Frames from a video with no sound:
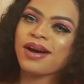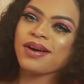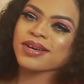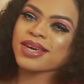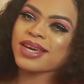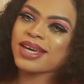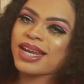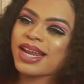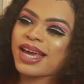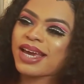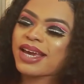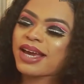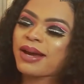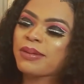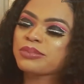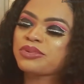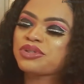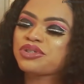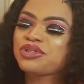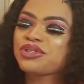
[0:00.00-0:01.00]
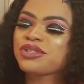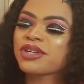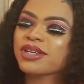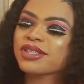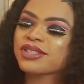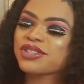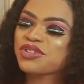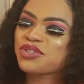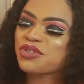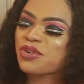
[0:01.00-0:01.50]
Okay, like I'm
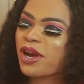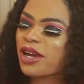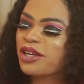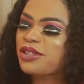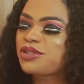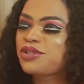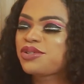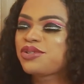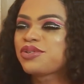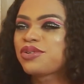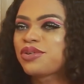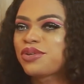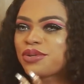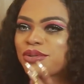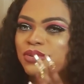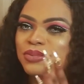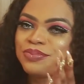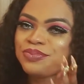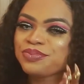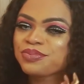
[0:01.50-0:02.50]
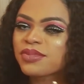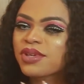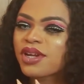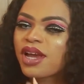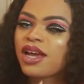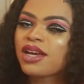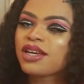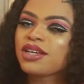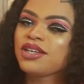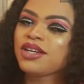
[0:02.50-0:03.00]
just trying to,
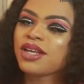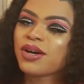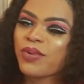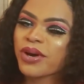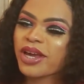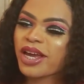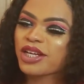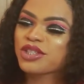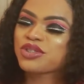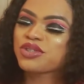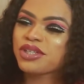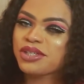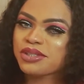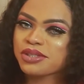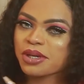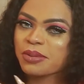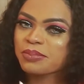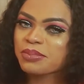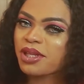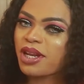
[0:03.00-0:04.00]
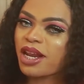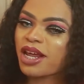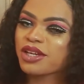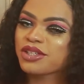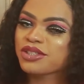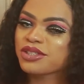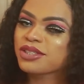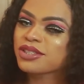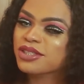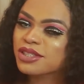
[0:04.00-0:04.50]
you know, when you're doing something
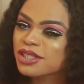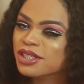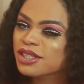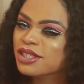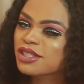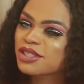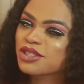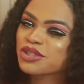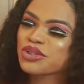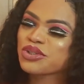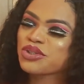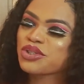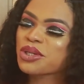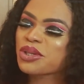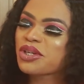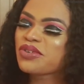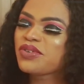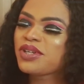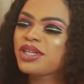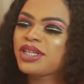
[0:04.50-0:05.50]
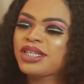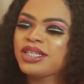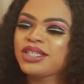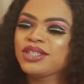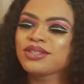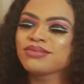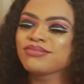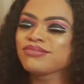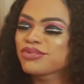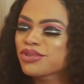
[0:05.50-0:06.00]
and you're not
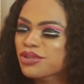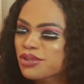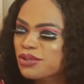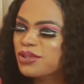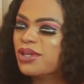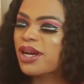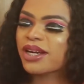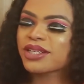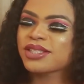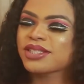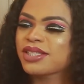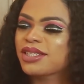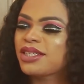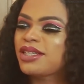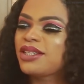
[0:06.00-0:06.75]
really good at